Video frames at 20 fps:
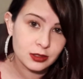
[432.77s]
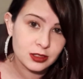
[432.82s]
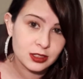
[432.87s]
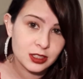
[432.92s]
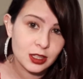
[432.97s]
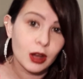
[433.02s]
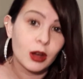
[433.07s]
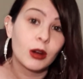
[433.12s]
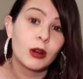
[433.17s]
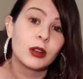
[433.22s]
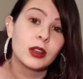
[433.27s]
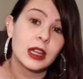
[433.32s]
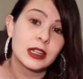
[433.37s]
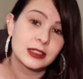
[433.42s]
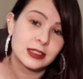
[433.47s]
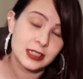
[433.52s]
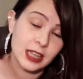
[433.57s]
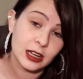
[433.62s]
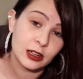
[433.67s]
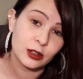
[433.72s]
So
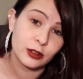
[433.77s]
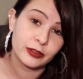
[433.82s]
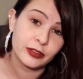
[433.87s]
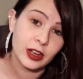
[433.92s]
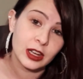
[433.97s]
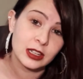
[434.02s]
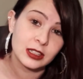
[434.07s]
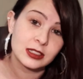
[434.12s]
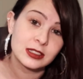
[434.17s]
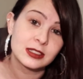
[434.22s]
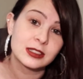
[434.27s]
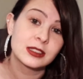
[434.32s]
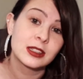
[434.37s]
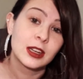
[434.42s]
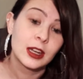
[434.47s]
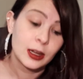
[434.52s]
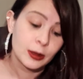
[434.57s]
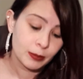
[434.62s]
let's sacrifice